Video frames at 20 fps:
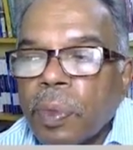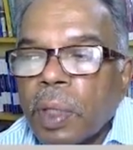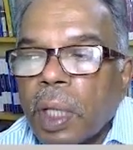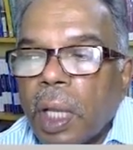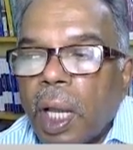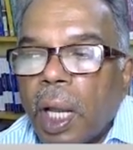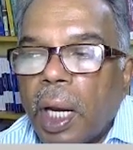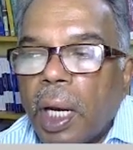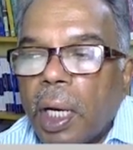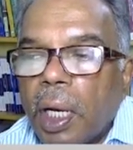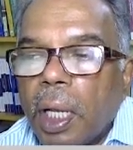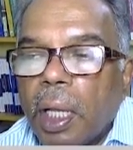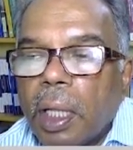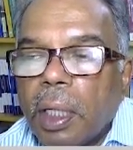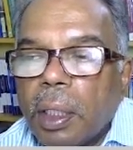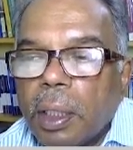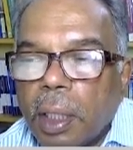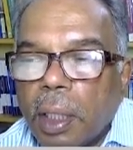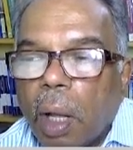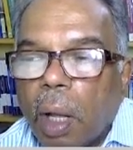And
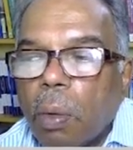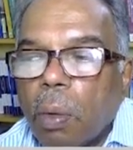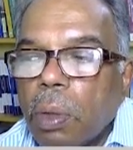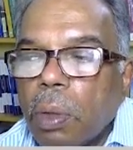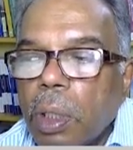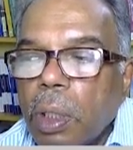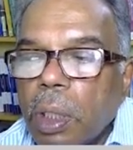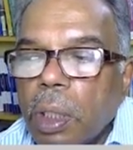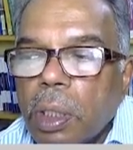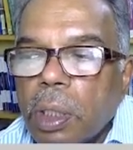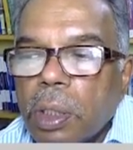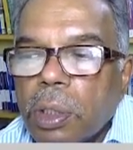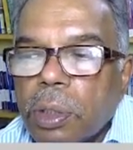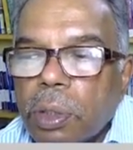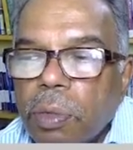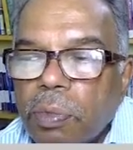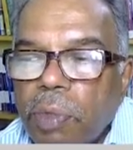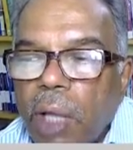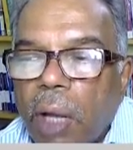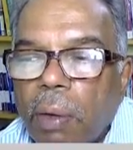now
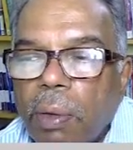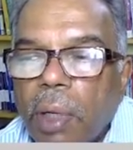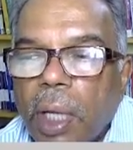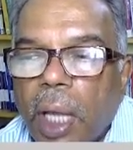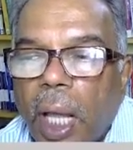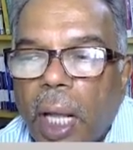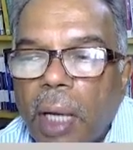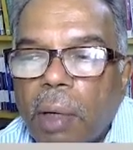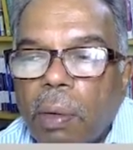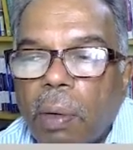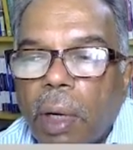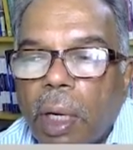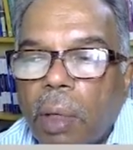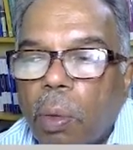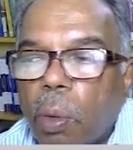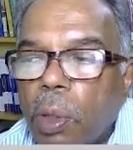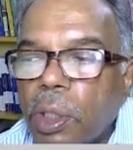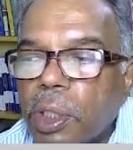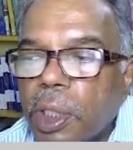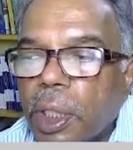we have to calculate
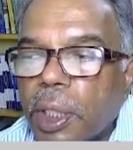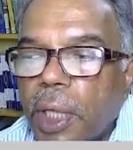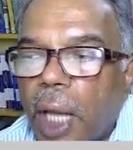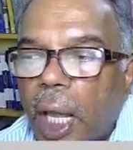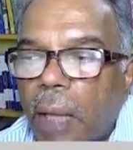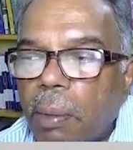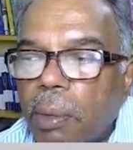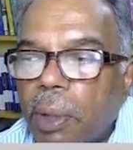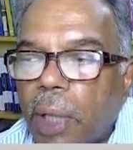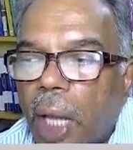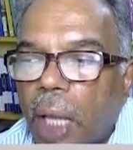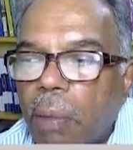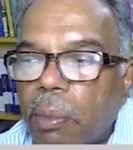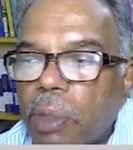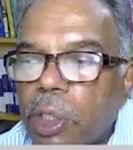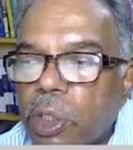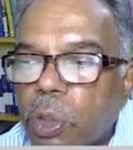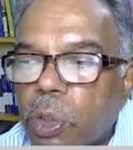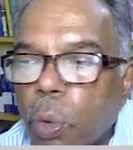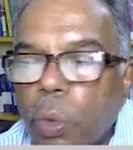what is the time. Time
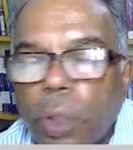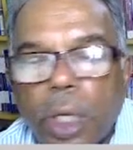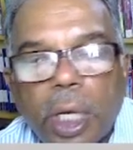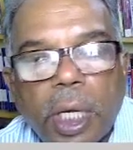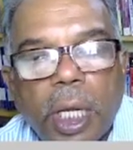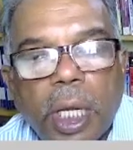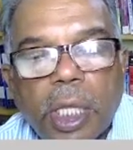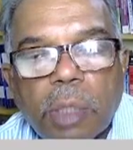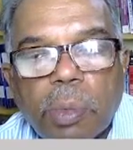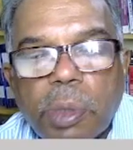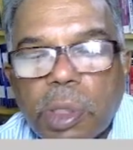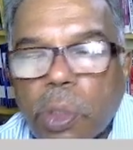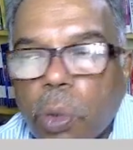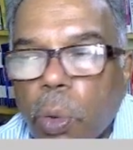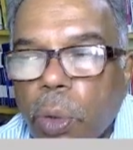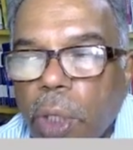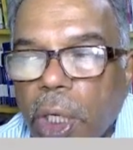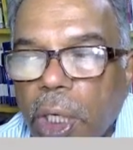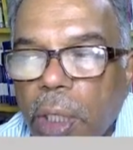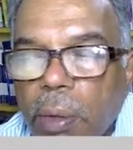is 20 days, means
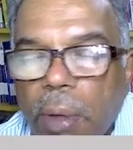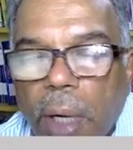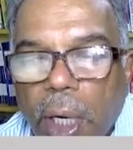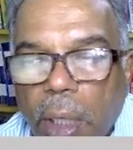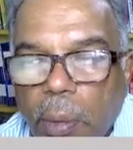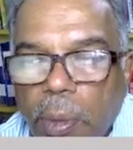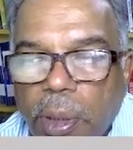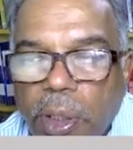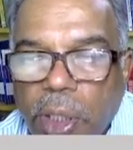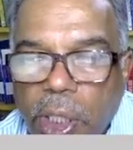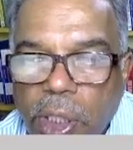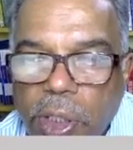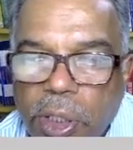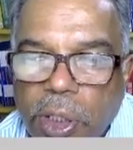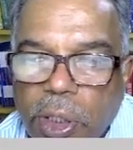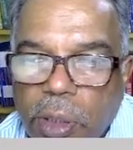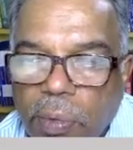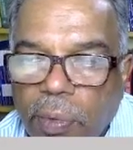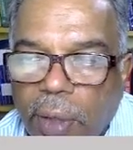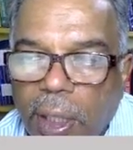20 divided by
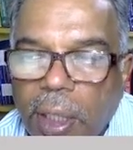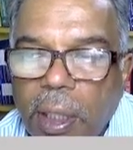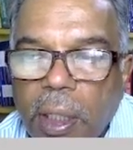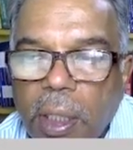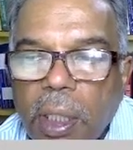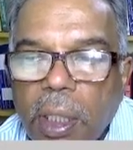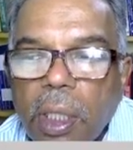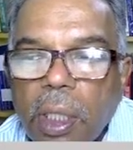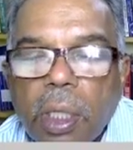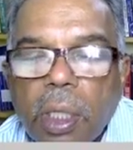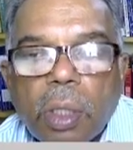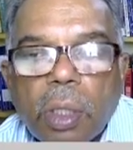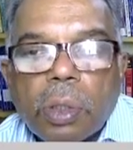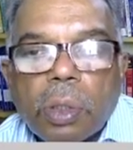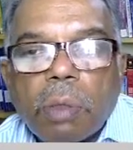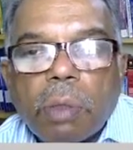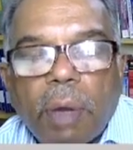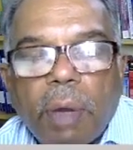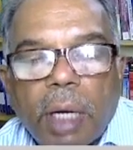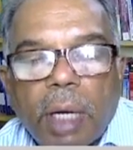365.
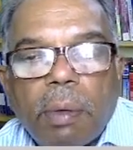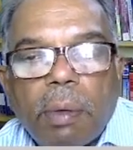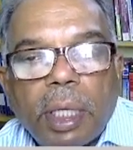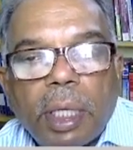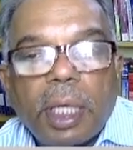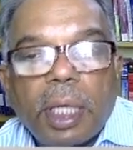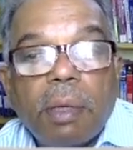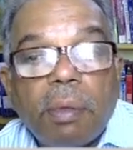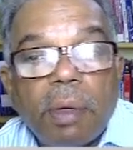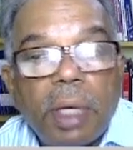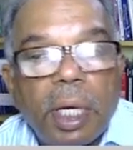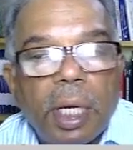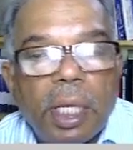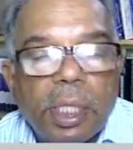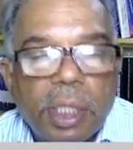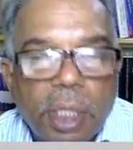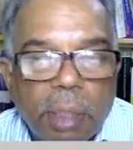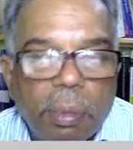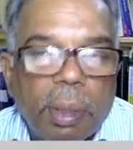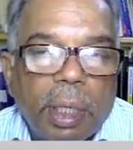So whenever a dividend
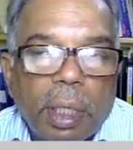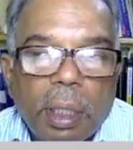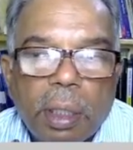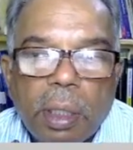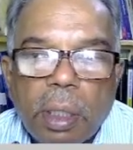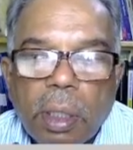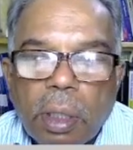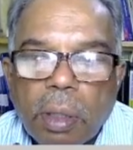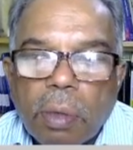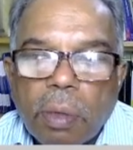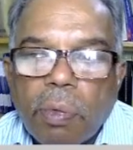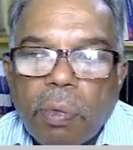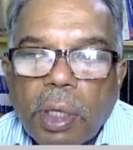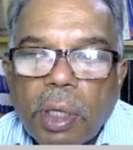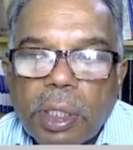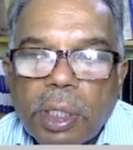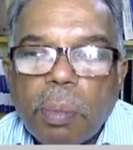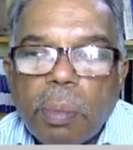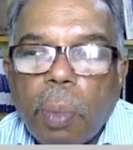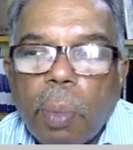is given,
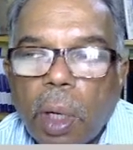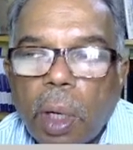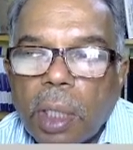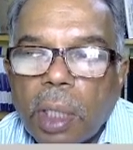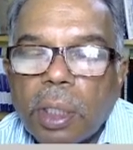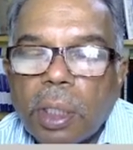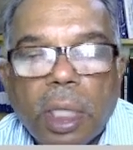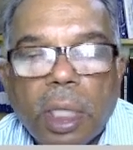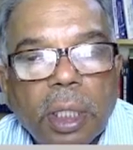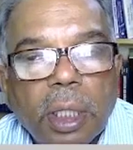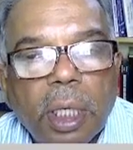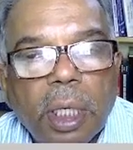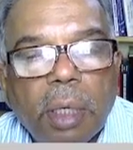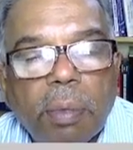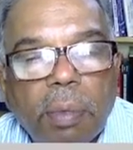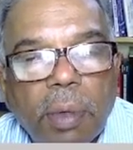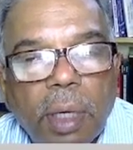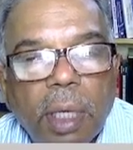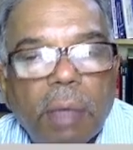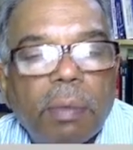first important thing, the
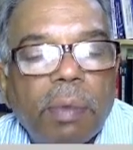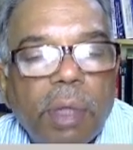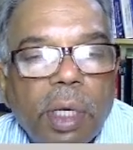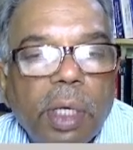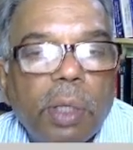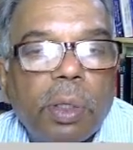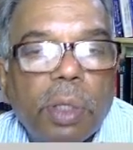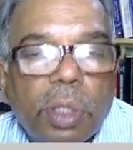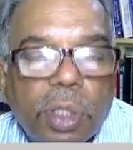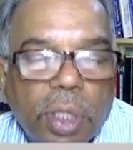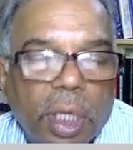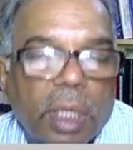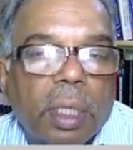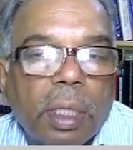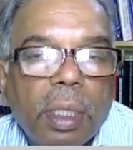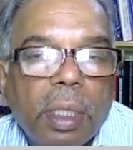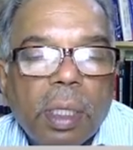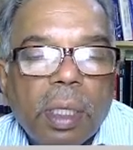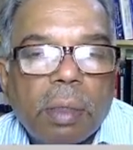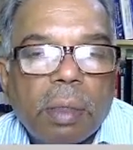dividend we need to check
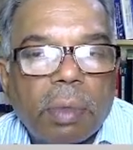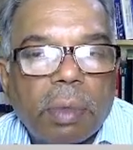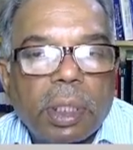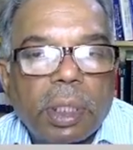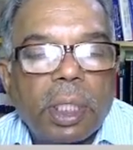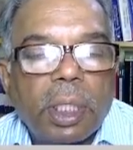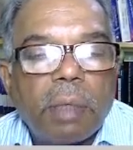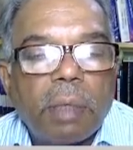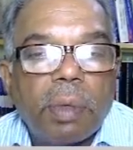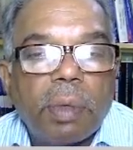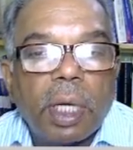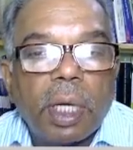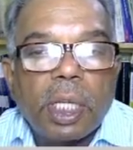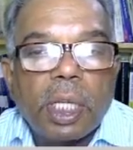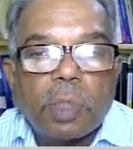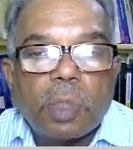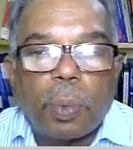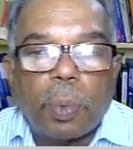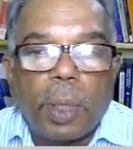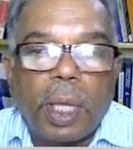whether the dividend
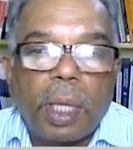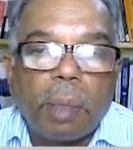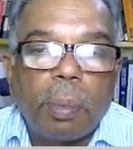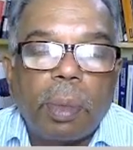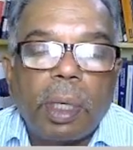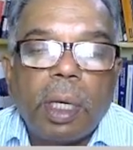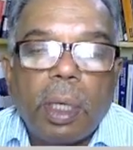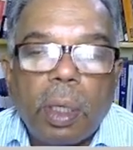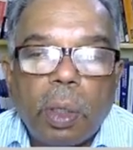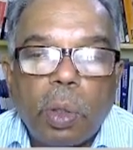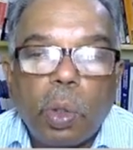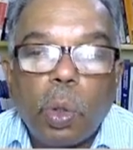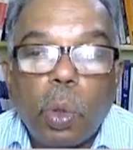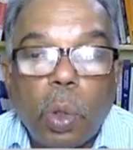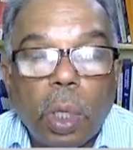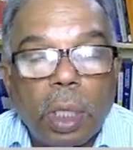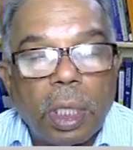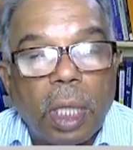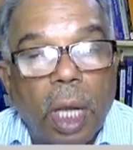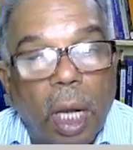is payable
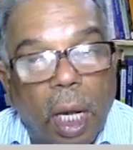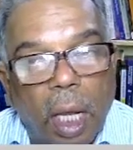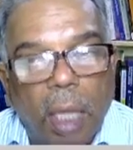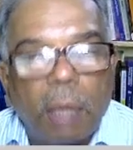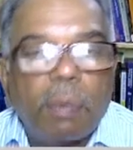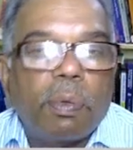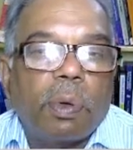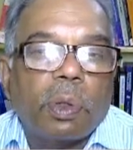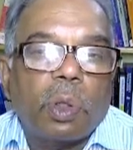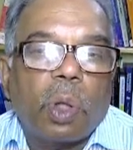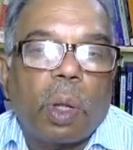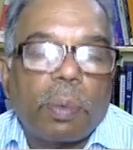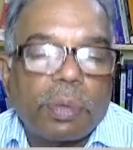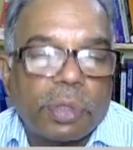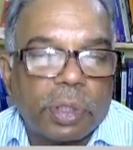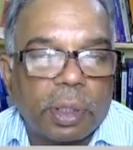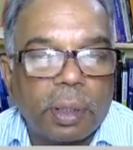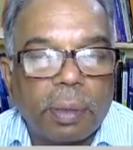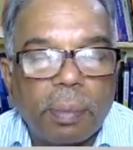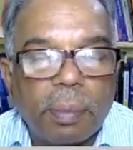during the life of the option.